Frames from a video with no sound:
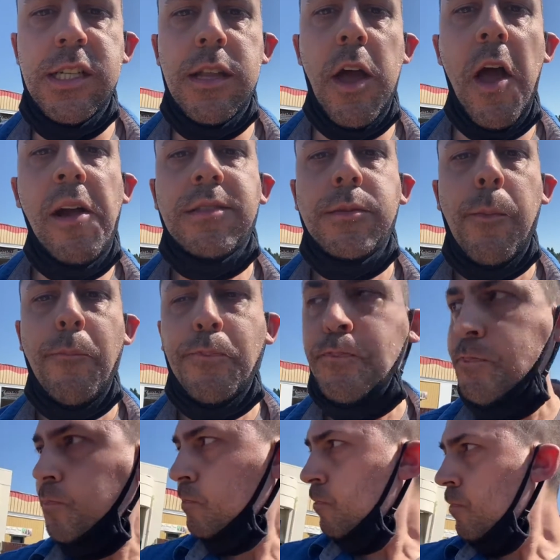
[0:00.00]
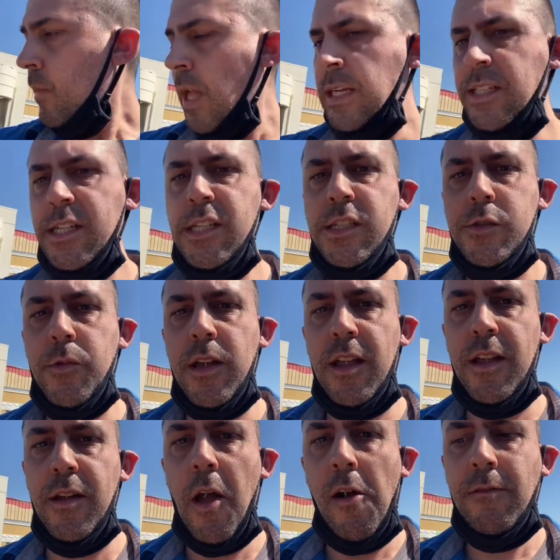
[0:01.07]
that cheese is
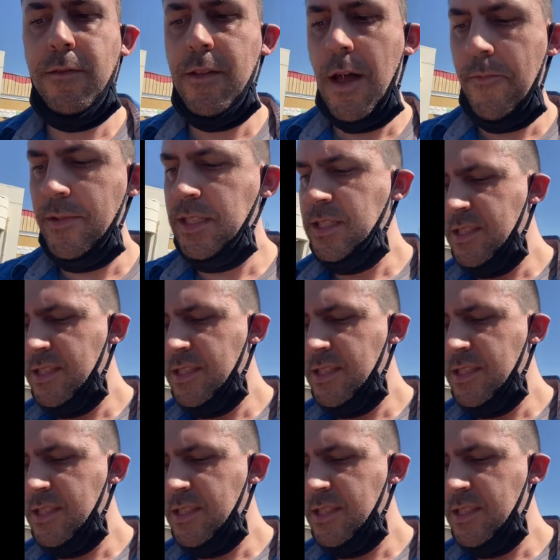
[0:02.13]
really floppy,